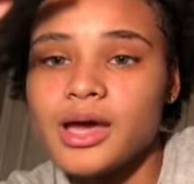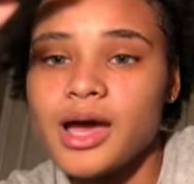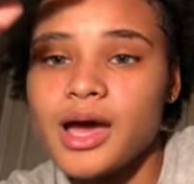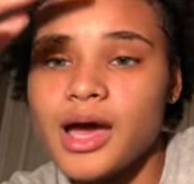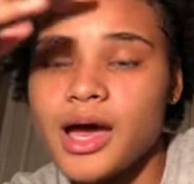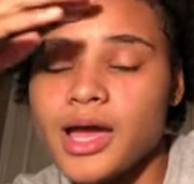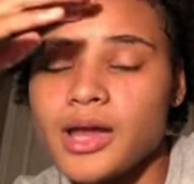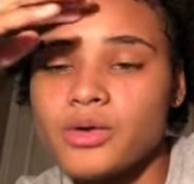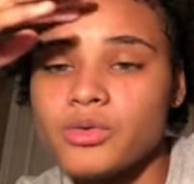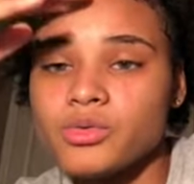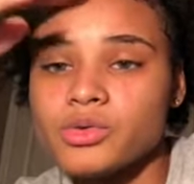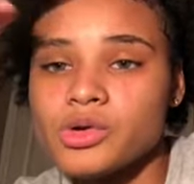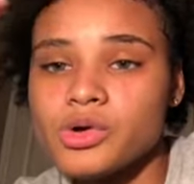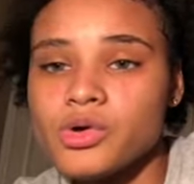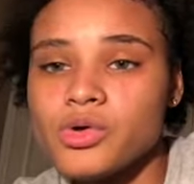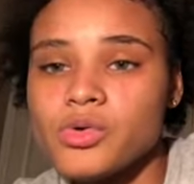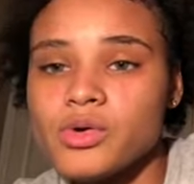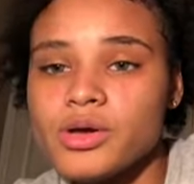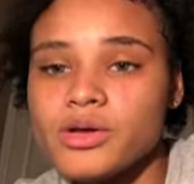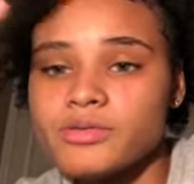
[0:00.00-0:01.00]
I don't
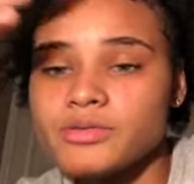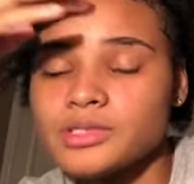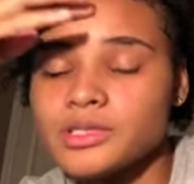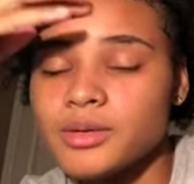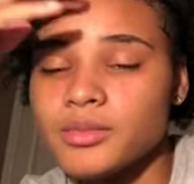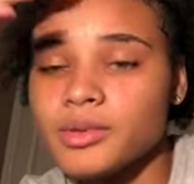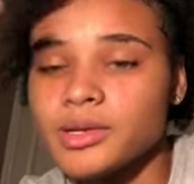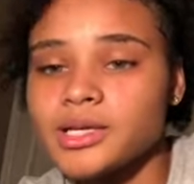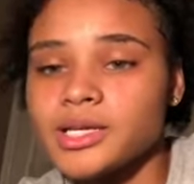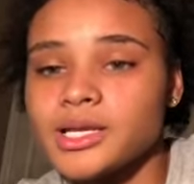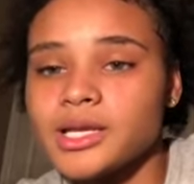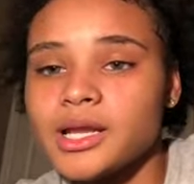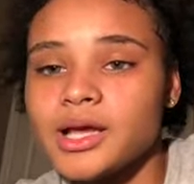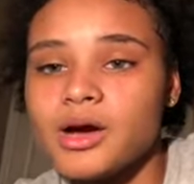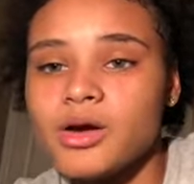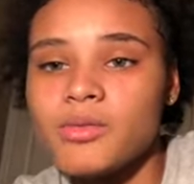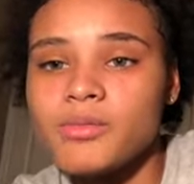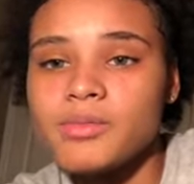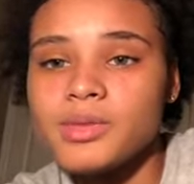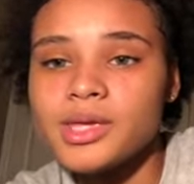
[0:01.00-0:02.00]
know if someone can
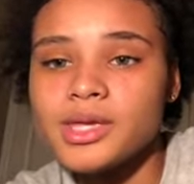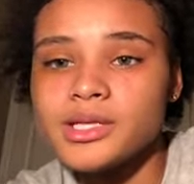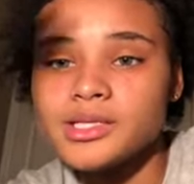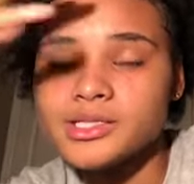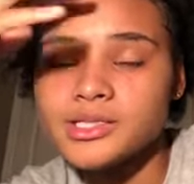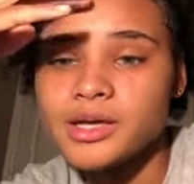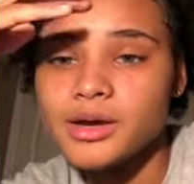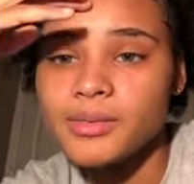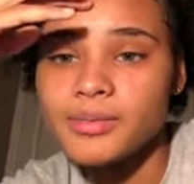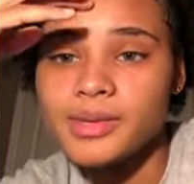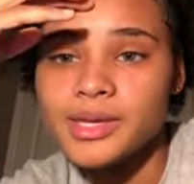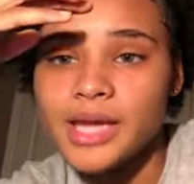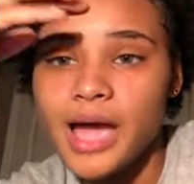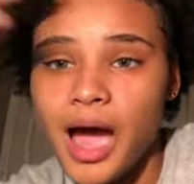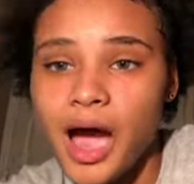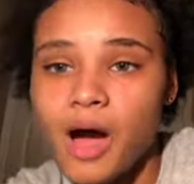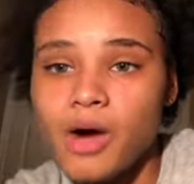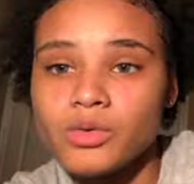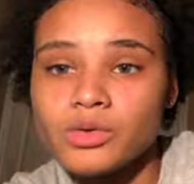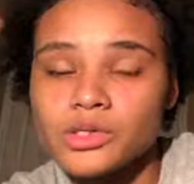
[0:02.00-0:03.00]
help me and tell me
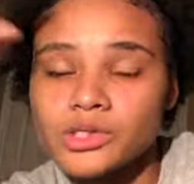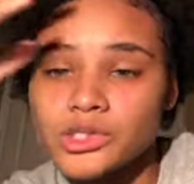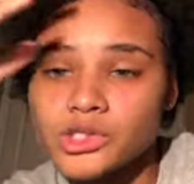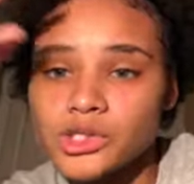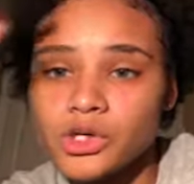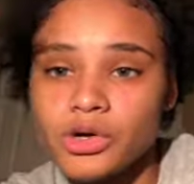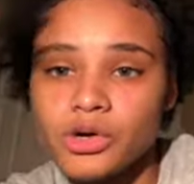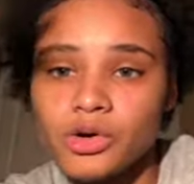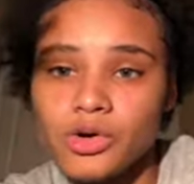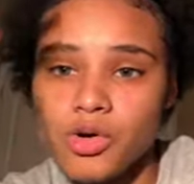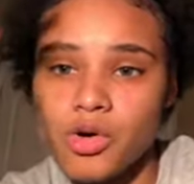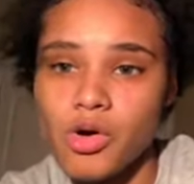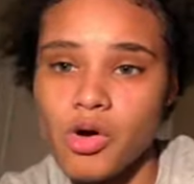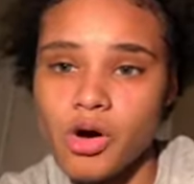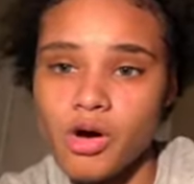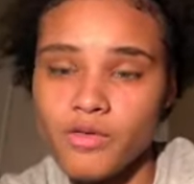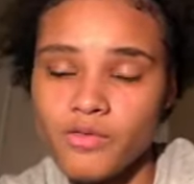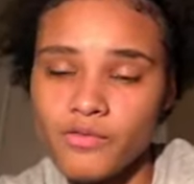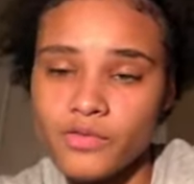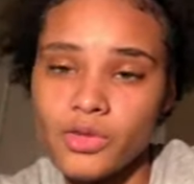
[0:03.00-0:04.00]
how to turn
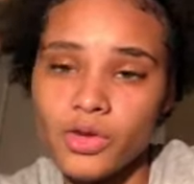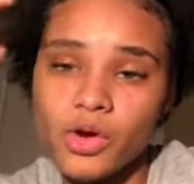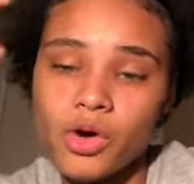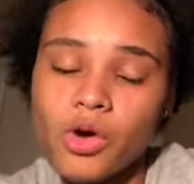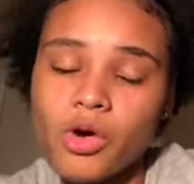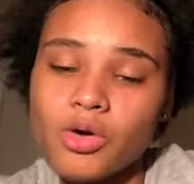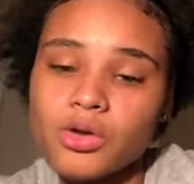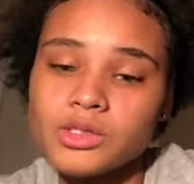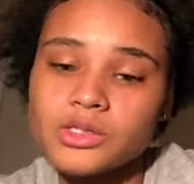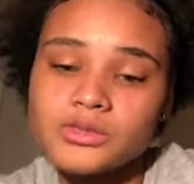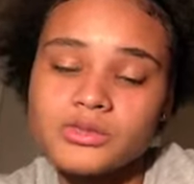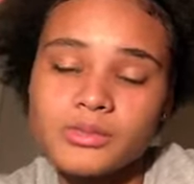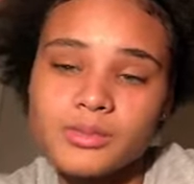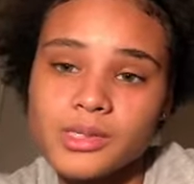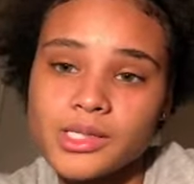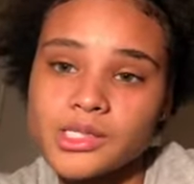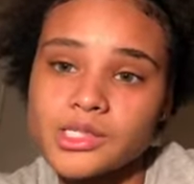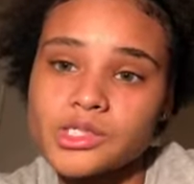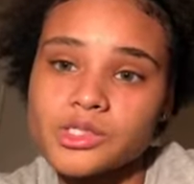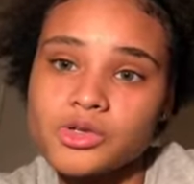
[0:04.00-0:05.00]
off the calls from
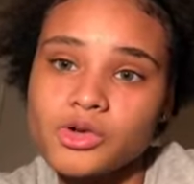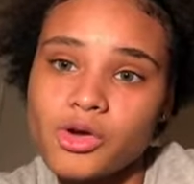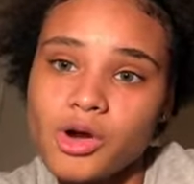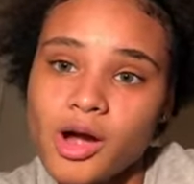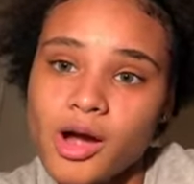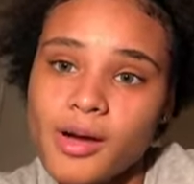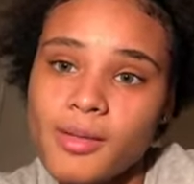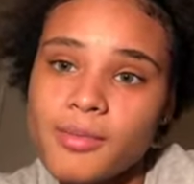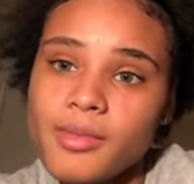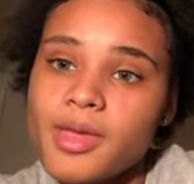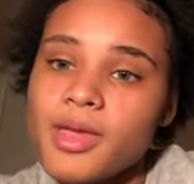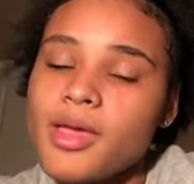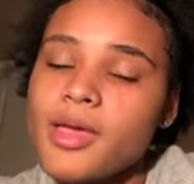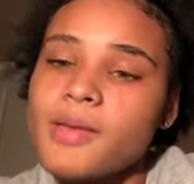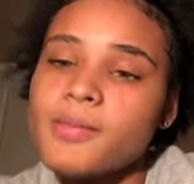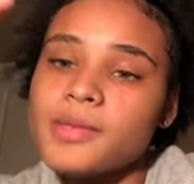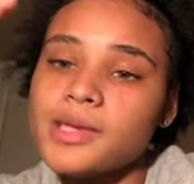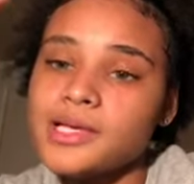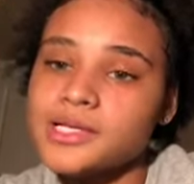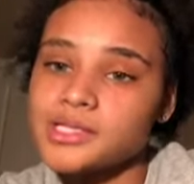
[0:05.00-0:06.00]
Instagram,
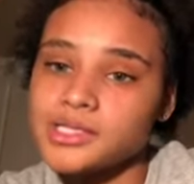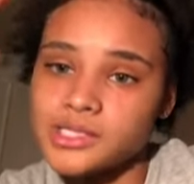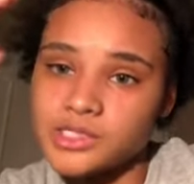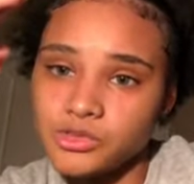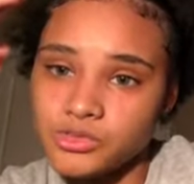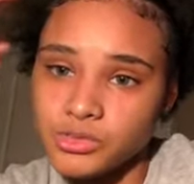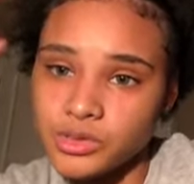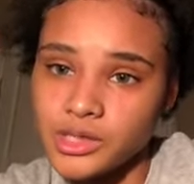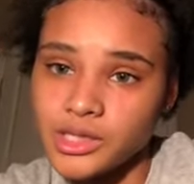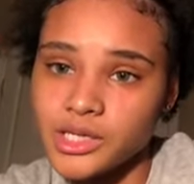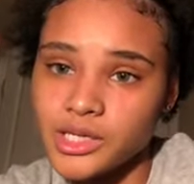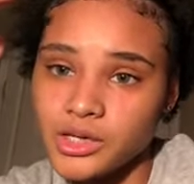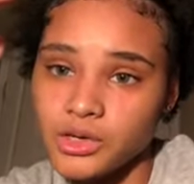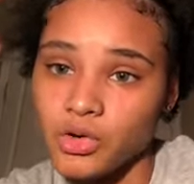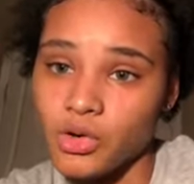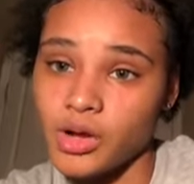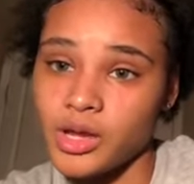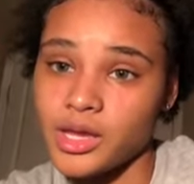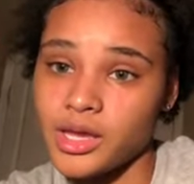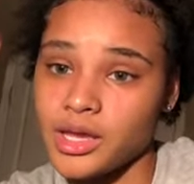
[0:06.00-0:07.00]
because it's really
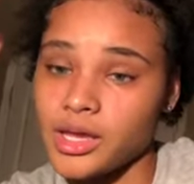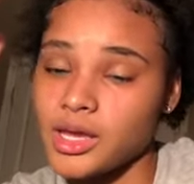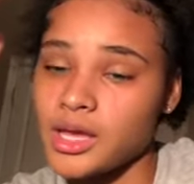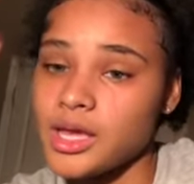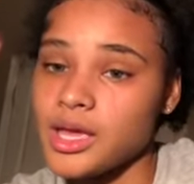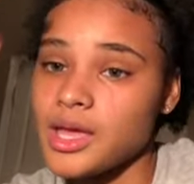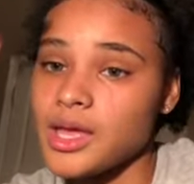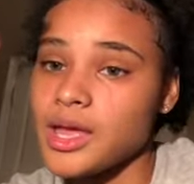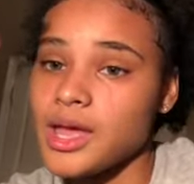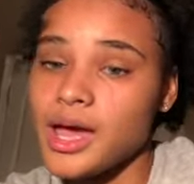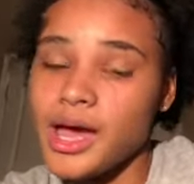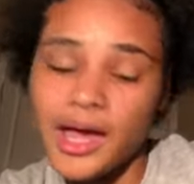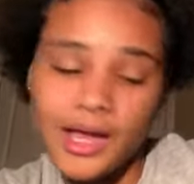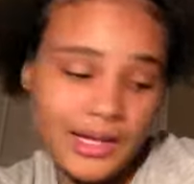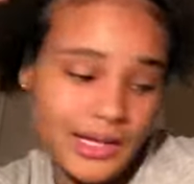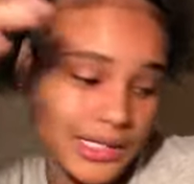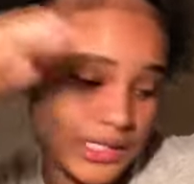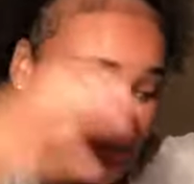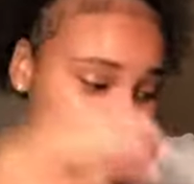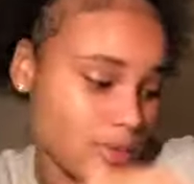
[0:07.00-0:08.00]
annoying. And
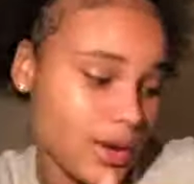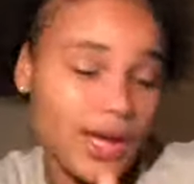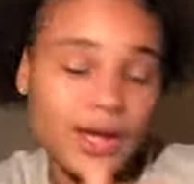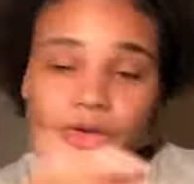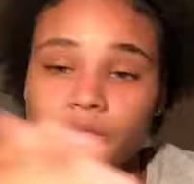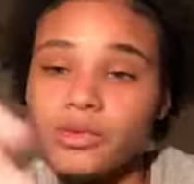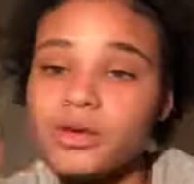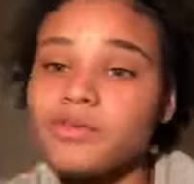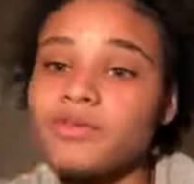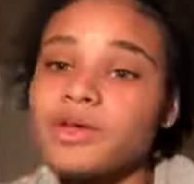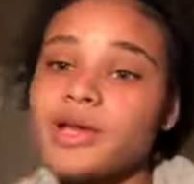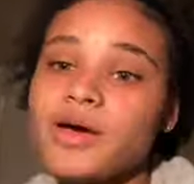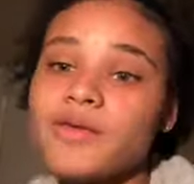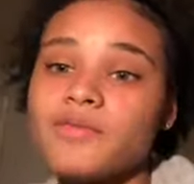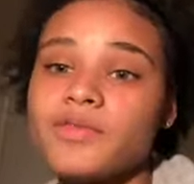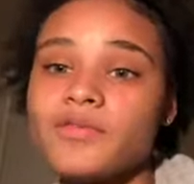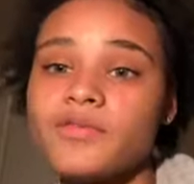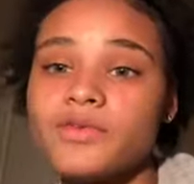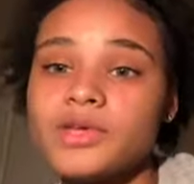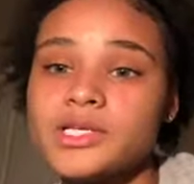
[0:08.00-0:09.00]
that's why I don't even have
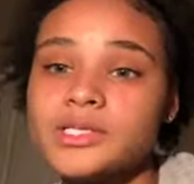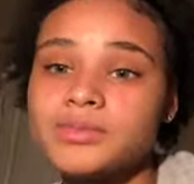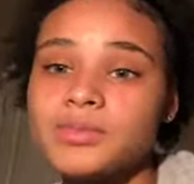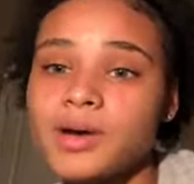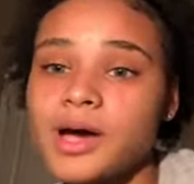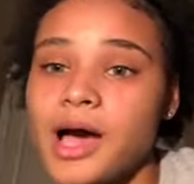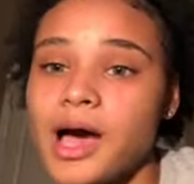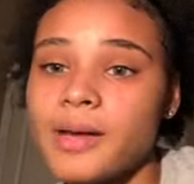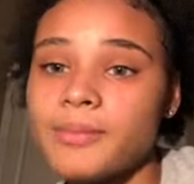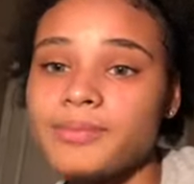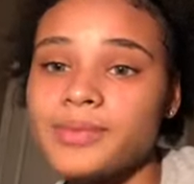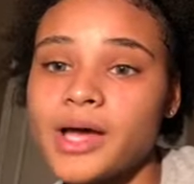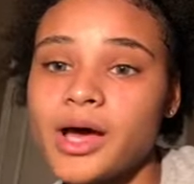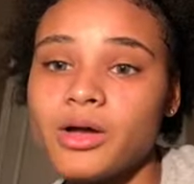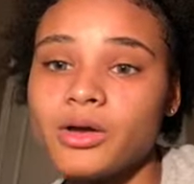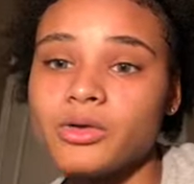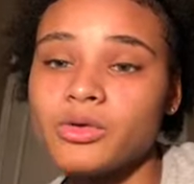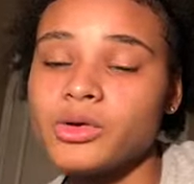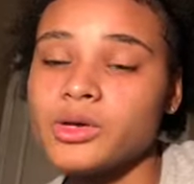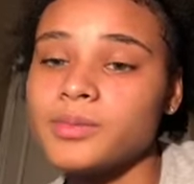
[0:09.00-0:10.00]
the Facebook app
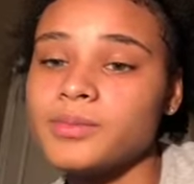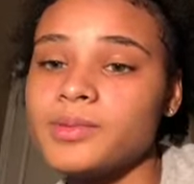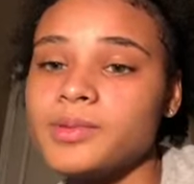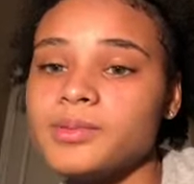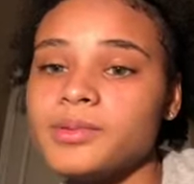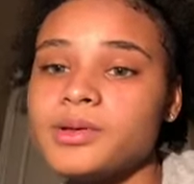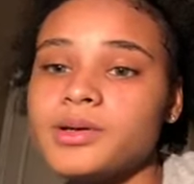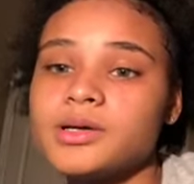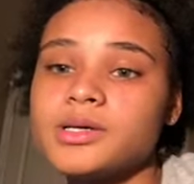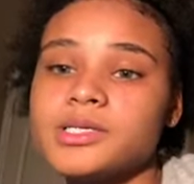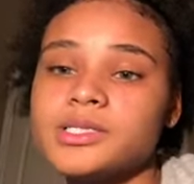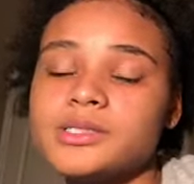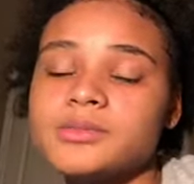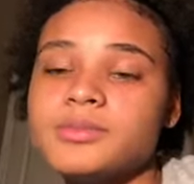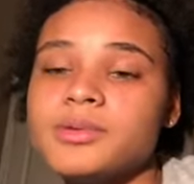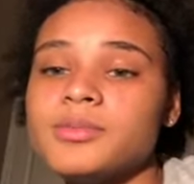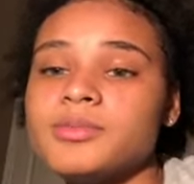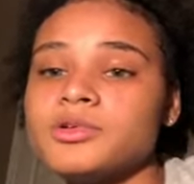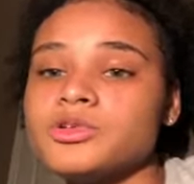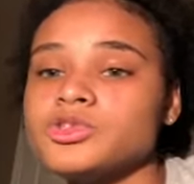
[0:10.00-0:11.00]
downloaded, because
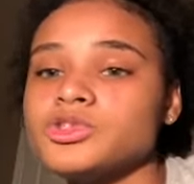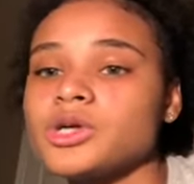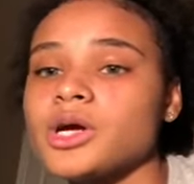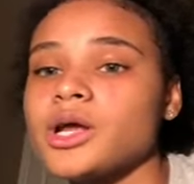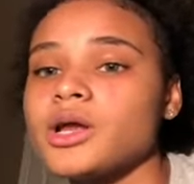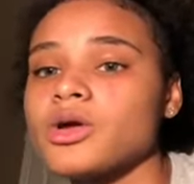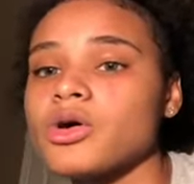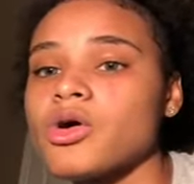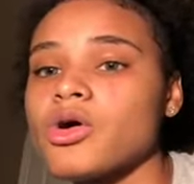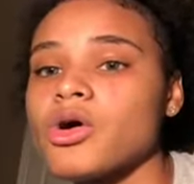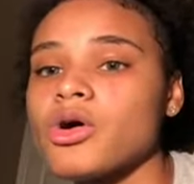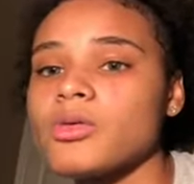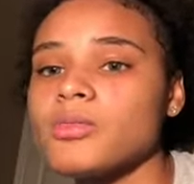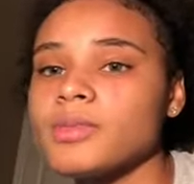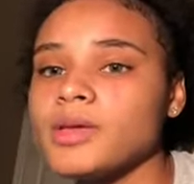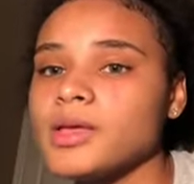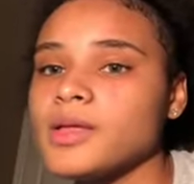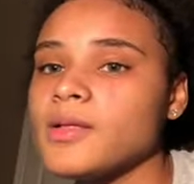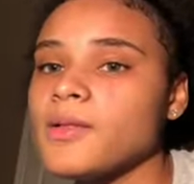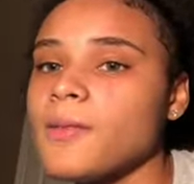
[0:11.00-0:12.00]
people try to call
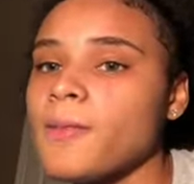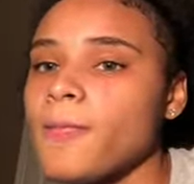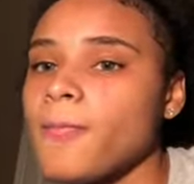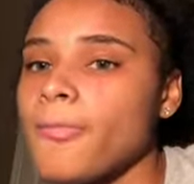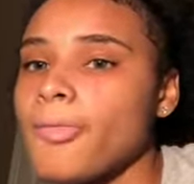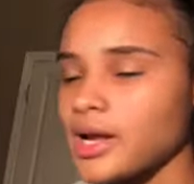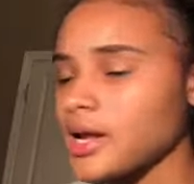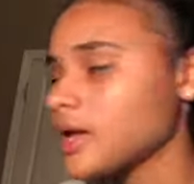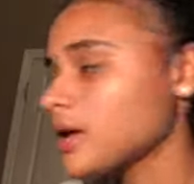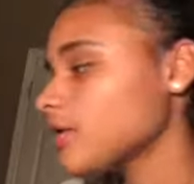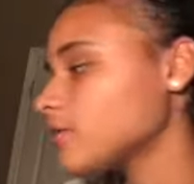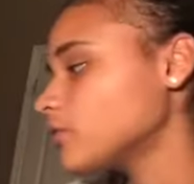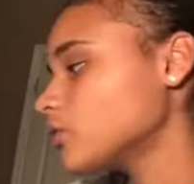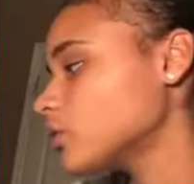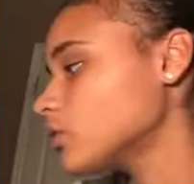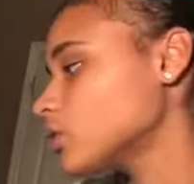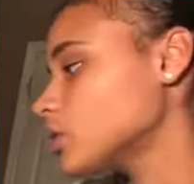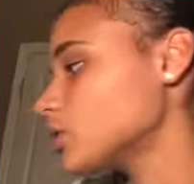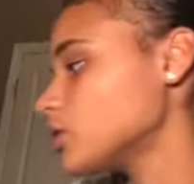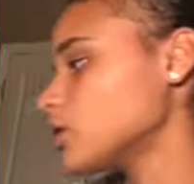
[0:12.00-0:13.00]
me. I have
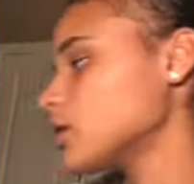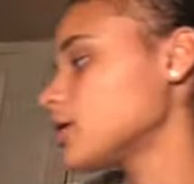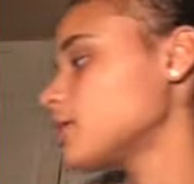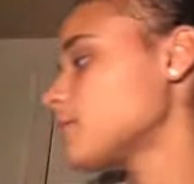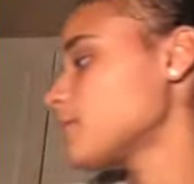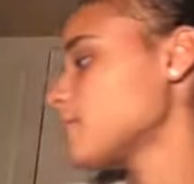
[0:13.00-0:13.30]
going on.